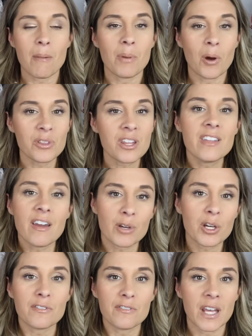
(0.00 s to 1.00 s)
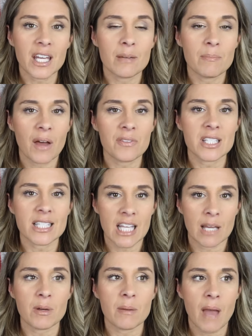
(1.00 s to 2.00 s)
Both of them could fit about the
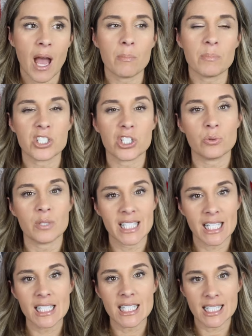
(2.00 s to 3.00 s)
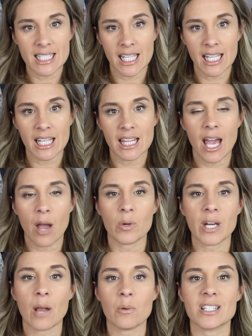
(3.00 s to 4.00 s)
same amount, but you did see that
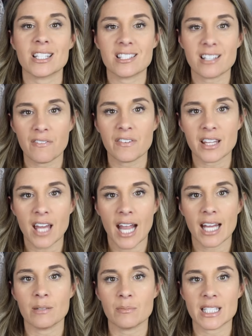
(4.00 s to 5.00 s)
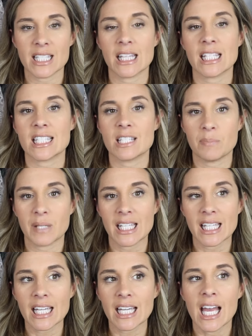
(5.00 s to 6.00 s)
when I was stuffing the items in the
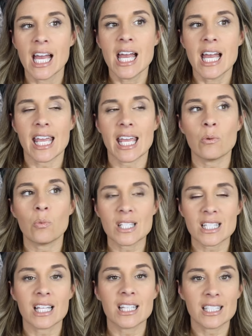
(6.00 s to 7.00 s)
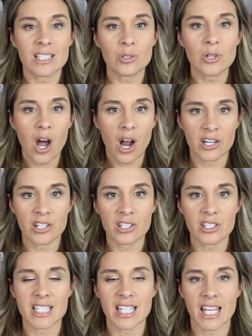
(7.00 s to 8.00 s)
Speedy, it was a little
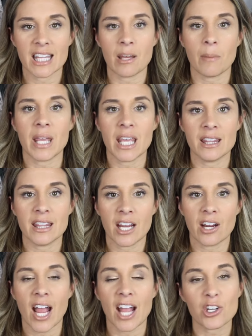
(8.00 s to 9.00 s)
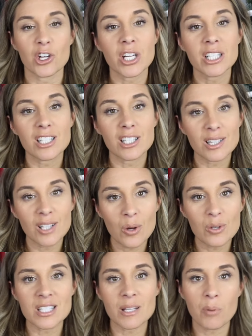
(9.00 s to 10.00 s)
harder to get them in there. I could
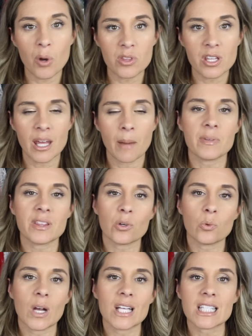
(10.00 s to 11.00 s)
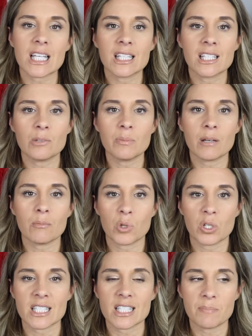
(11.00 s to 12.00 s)
close both of them, but there was a little bit
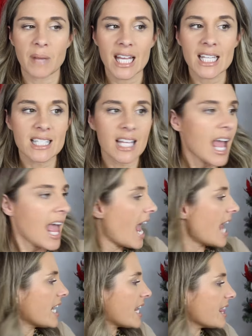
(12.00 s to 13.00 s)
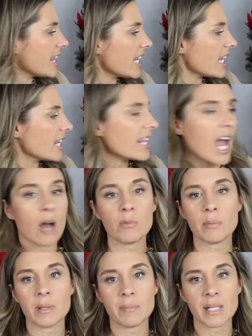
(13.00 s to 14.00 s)
more space, and I think in the Alma
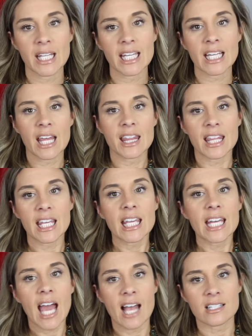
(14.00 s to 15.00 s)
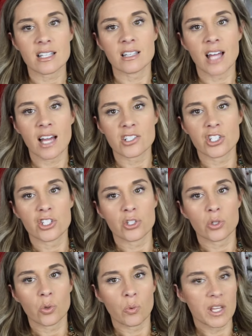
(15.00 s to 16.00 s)
B B, and I think it has a lot to
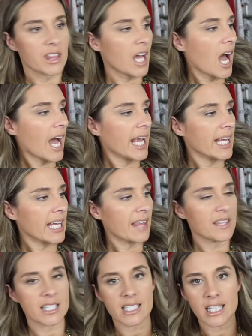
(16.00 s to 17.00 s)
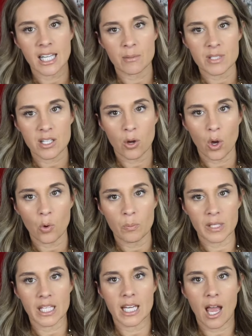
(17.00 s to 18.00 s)
do with the height and this clamshell
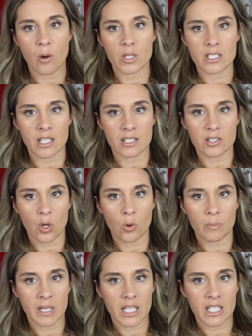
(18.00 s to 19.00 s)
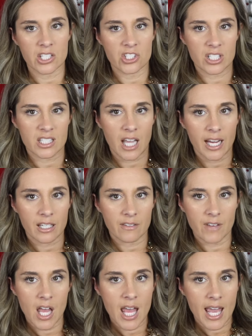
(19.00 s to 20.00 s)
opening, how it does open and it just kind of
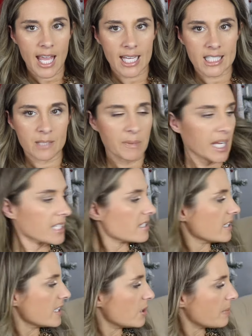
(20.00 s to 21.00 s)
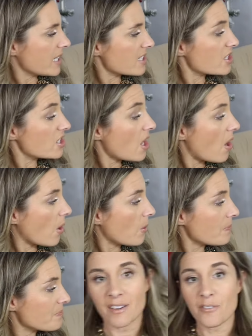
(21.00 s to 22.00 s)
expands a little bit.
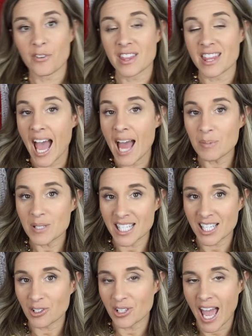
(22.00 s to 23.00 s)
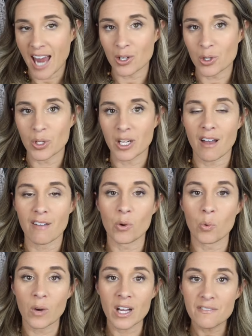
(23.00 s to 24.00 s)
So for that particular category of
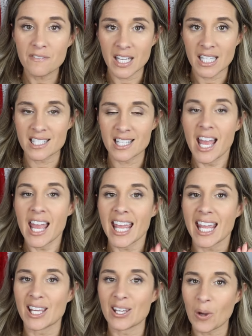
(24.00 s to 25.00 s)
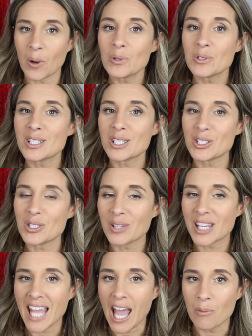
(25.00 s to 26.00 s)
what fits, it goes to
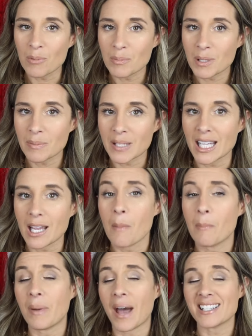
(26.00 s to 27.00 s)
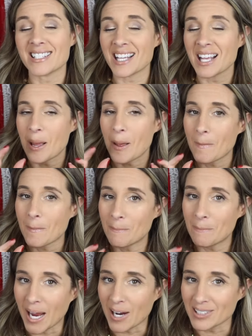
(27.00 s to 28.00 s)
the Alma B B, but
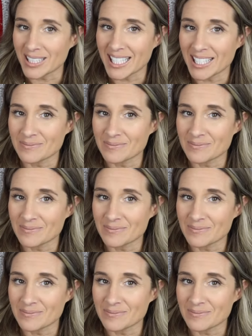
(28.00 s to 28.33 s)
barely.